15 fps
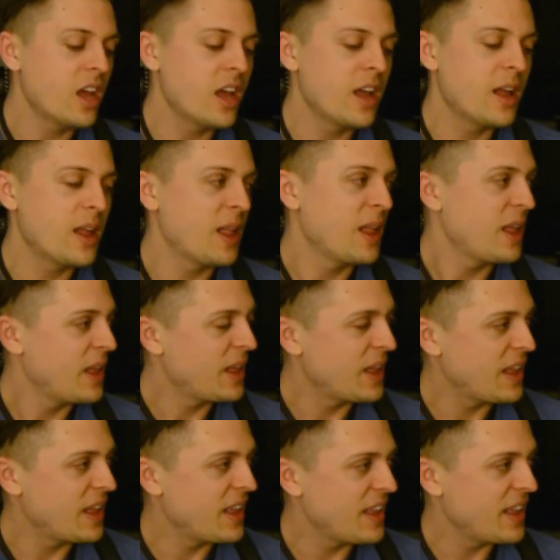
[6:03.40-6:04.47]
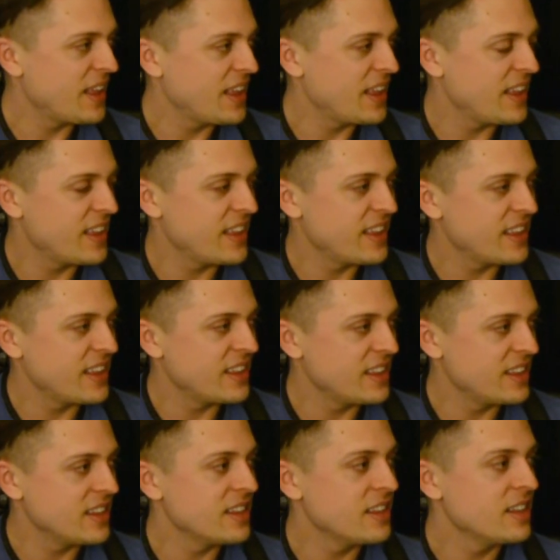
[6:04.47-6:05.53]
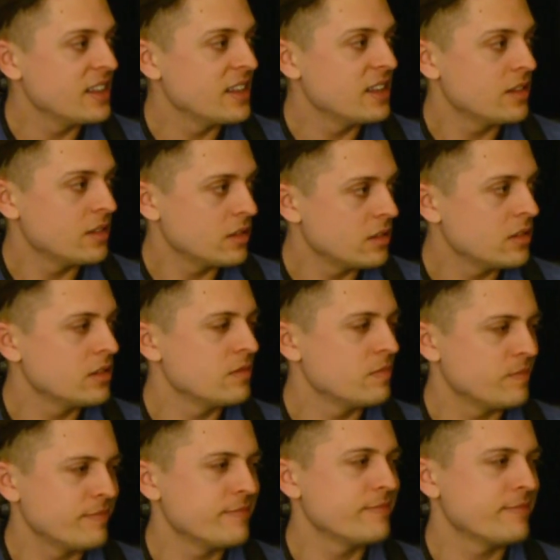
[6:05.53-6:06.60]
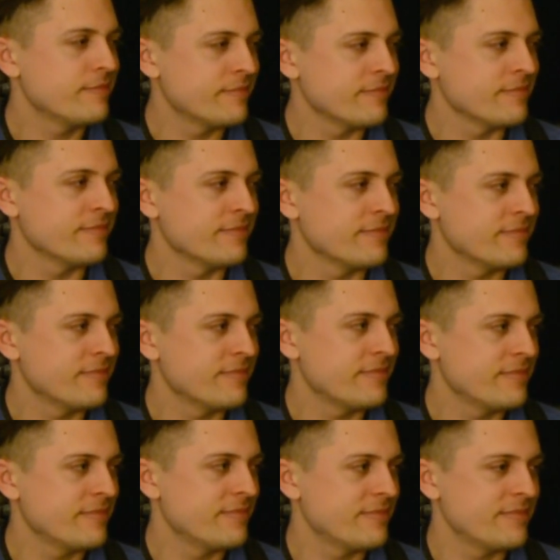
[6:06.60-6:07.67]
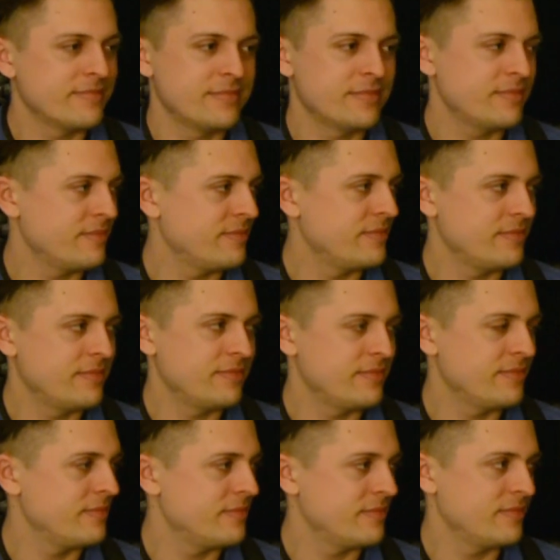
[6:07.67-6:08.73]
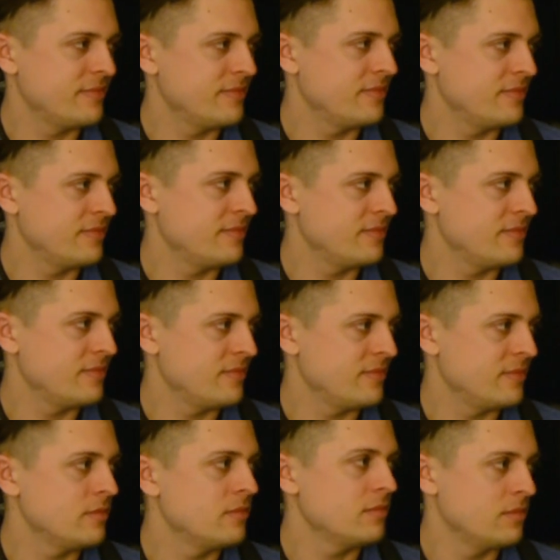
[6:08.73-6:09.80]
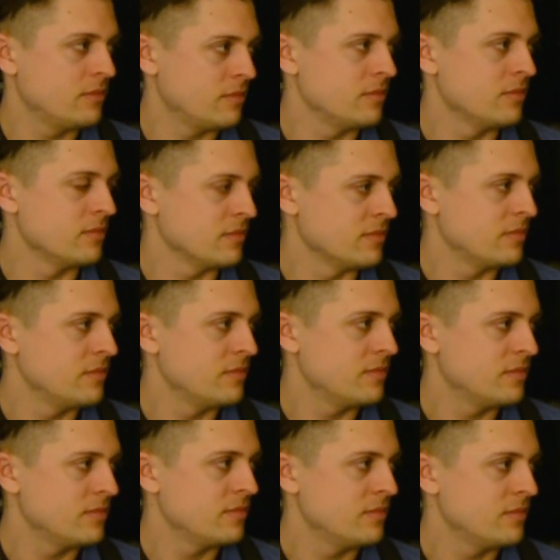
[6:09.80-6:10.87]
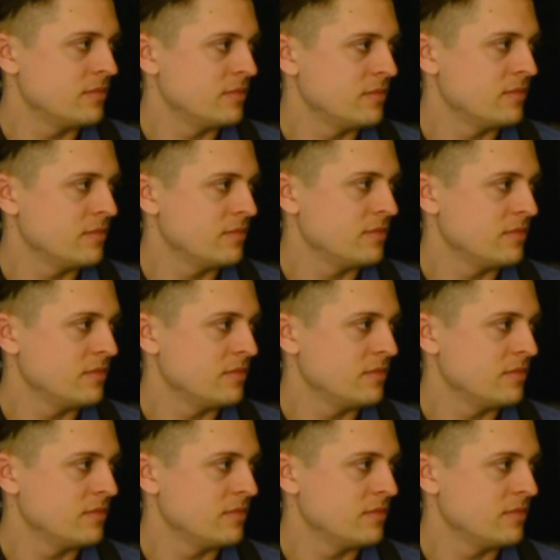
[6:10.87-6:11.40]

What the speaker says: The person shown says nothing.